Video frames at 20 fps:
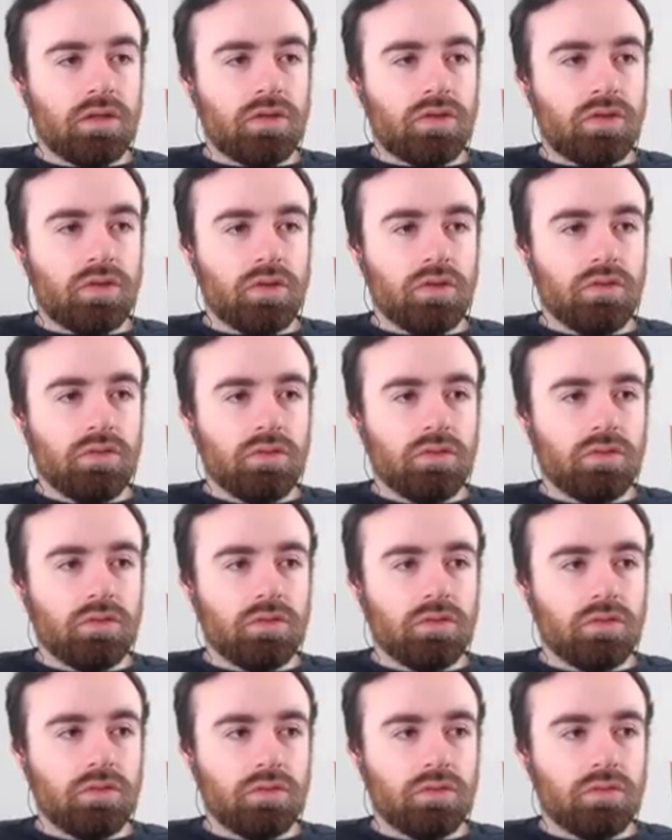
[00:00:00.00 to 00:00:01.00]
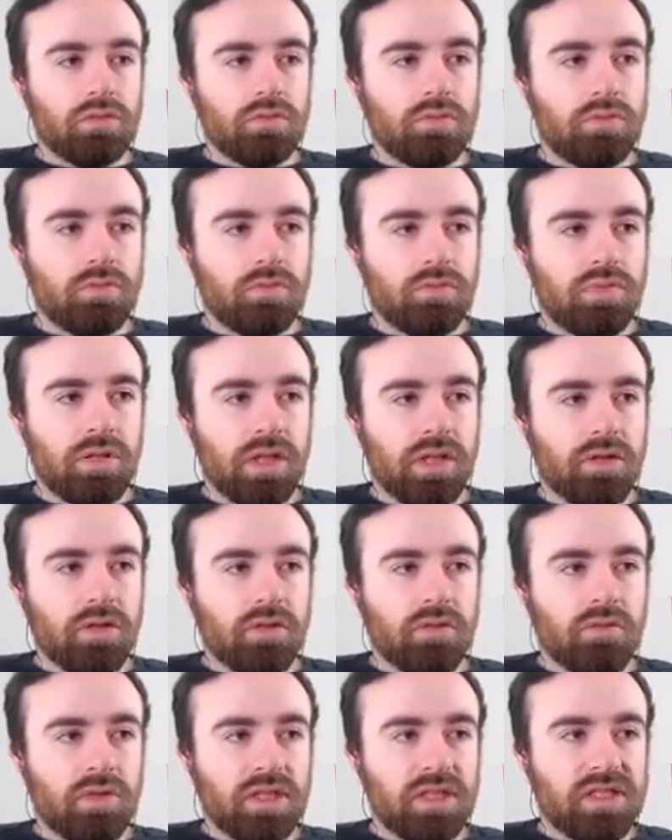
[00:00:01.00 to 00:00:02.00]
True. But
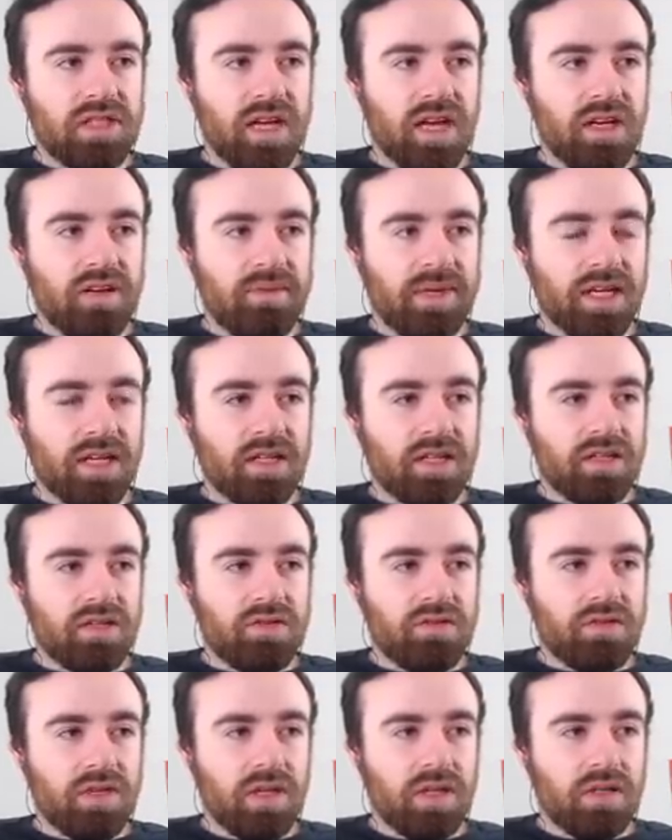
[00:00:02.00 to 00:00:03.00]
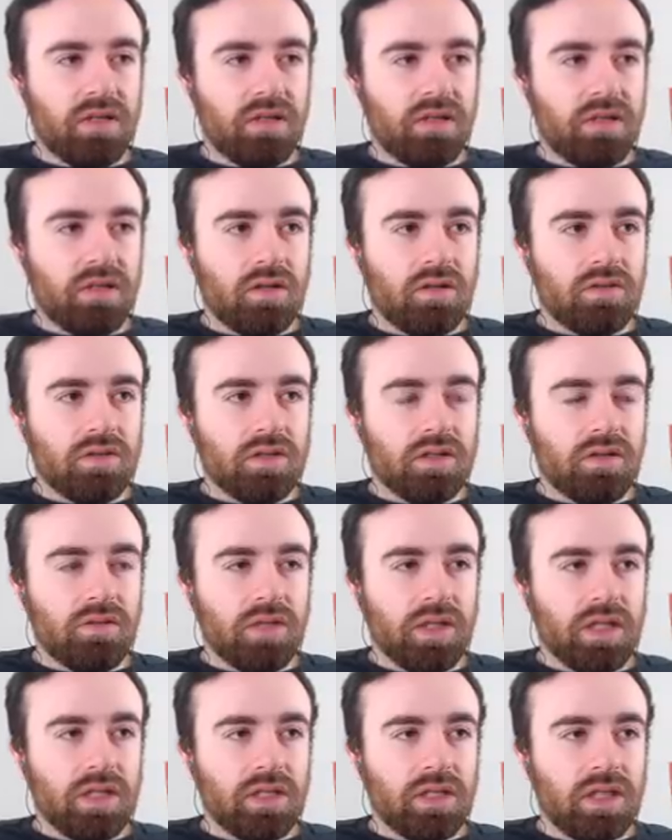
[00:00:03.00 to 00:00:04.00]
what's Dynamike gonna do here? Oh, it's
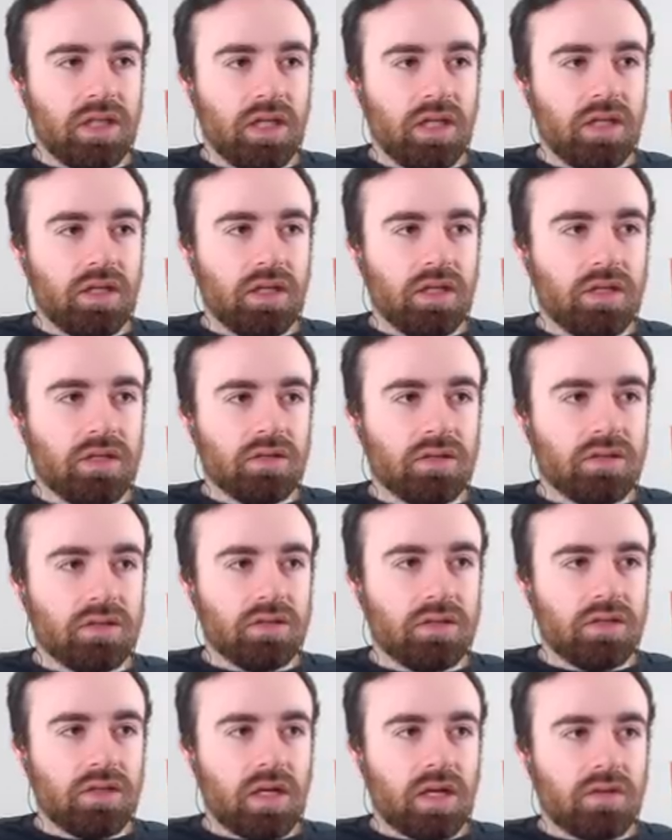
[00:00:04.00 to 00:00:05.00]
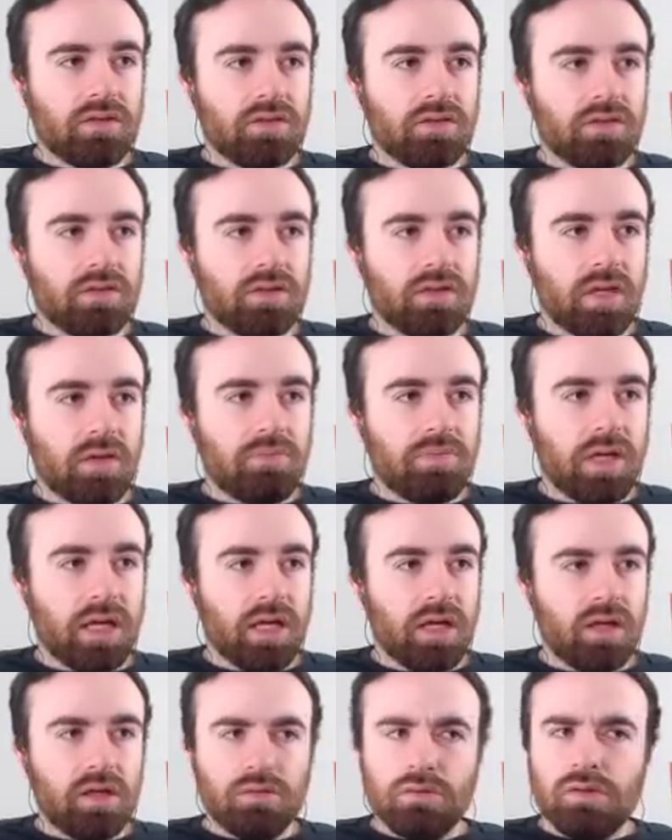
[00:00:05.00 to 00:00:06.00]
going in healing. Not, not
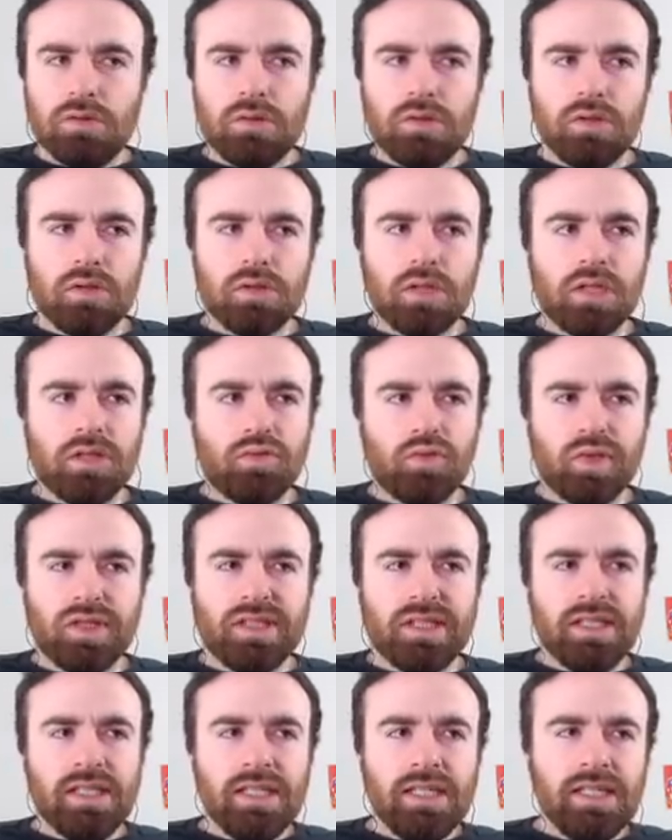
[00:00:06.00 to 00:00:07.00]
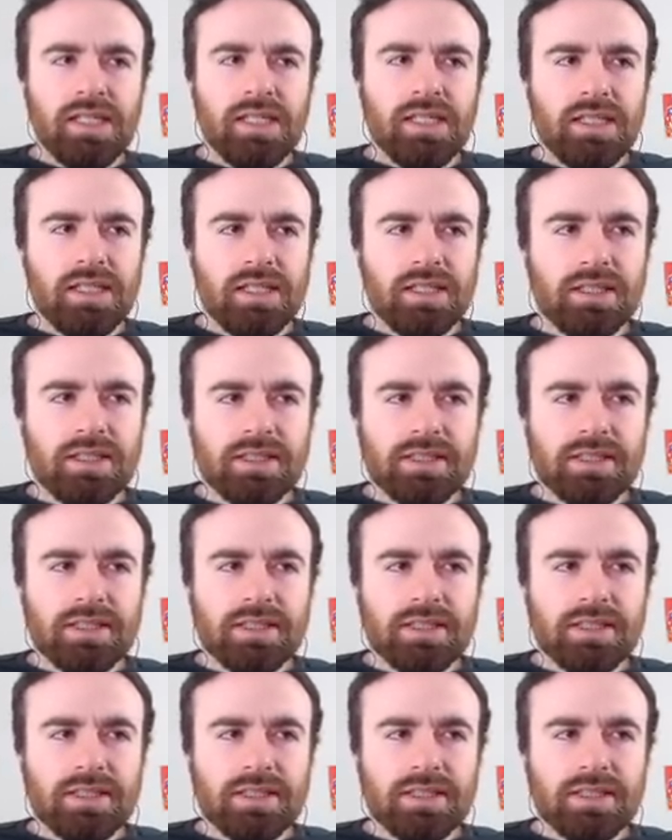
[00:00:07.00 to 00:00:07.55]
bad. Ooh, that's risky!